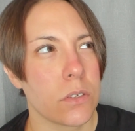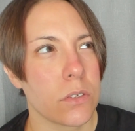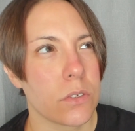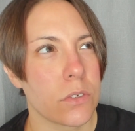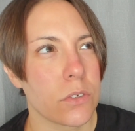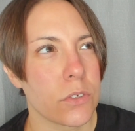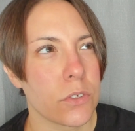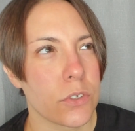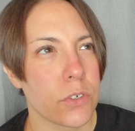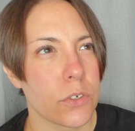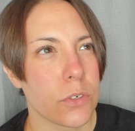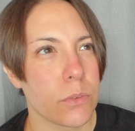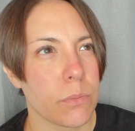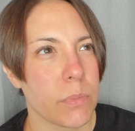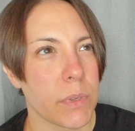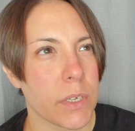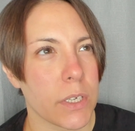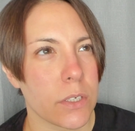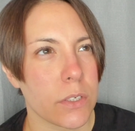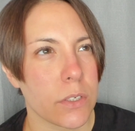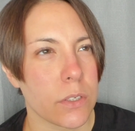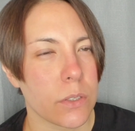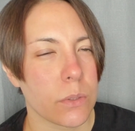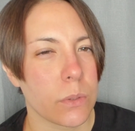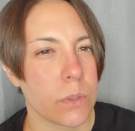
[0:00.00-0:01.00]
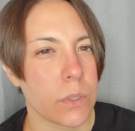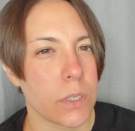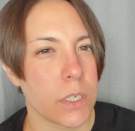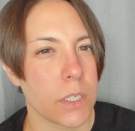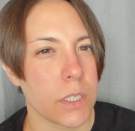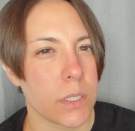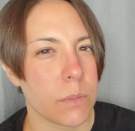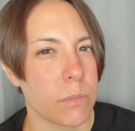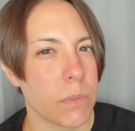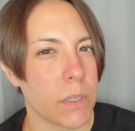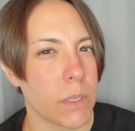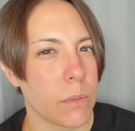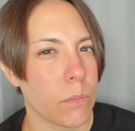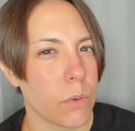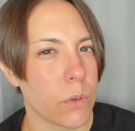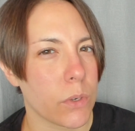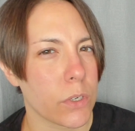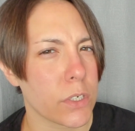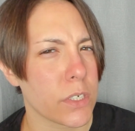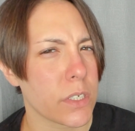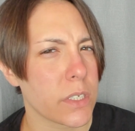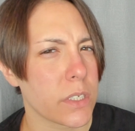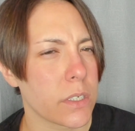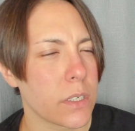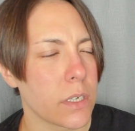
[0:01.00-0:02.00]
Does your big toe need to be
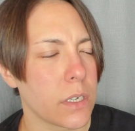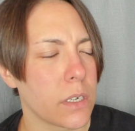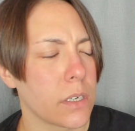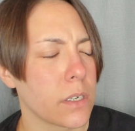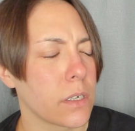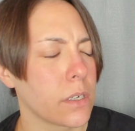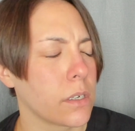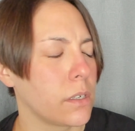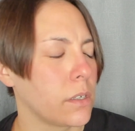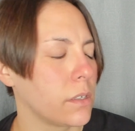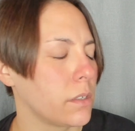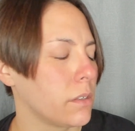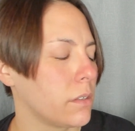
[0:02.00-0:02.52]
more snug?